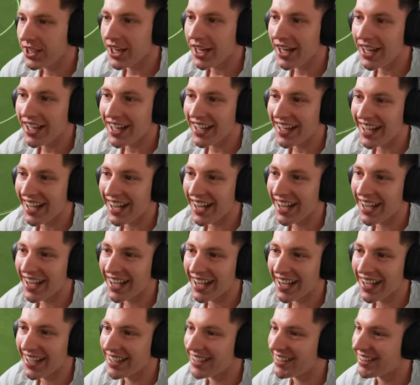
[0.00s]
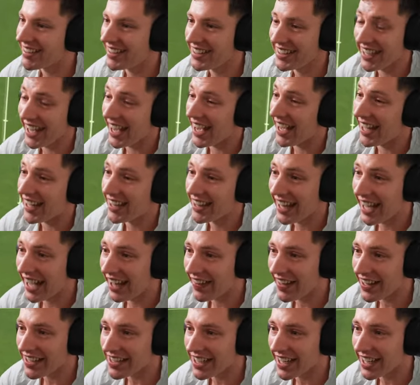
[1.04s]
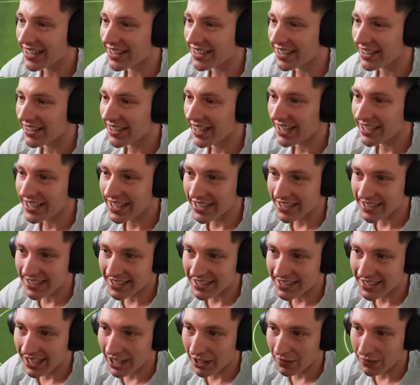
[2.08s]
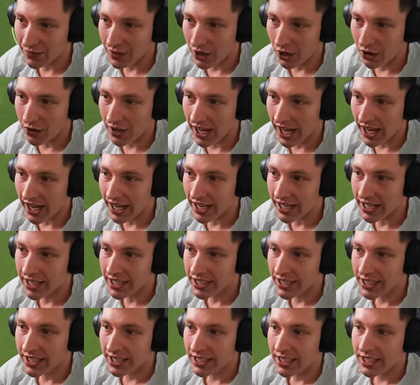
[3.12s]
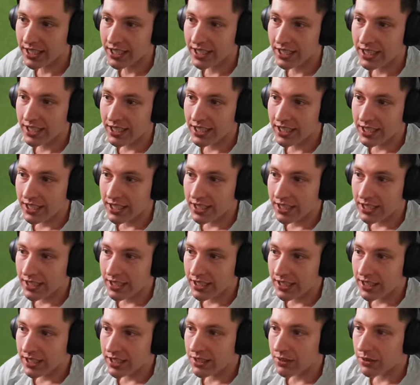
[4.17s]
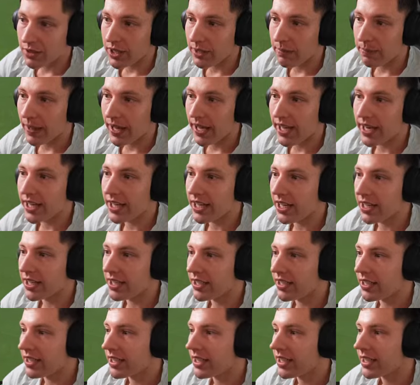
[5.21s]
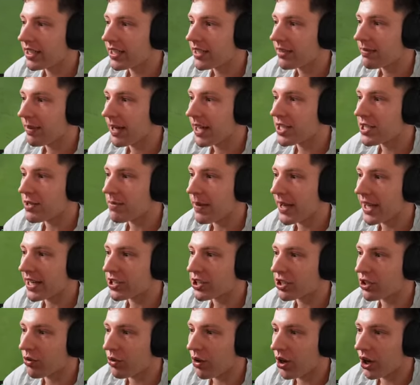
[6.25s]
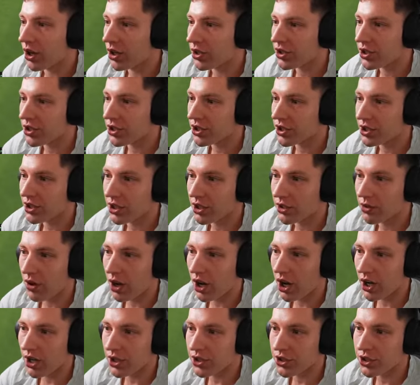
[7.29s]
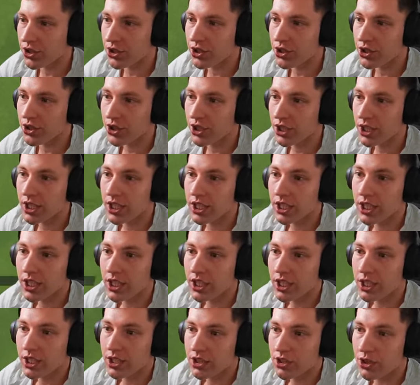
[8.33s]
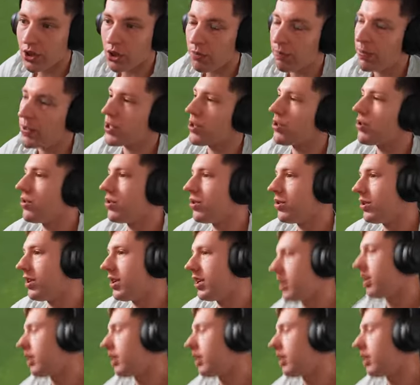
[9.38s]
Yeah, uh, yeah. Nah, that's excellent. That's excellent stuff. Kone. Well, he played in. Plays it back to Gross. Gross. Scott Bazunu.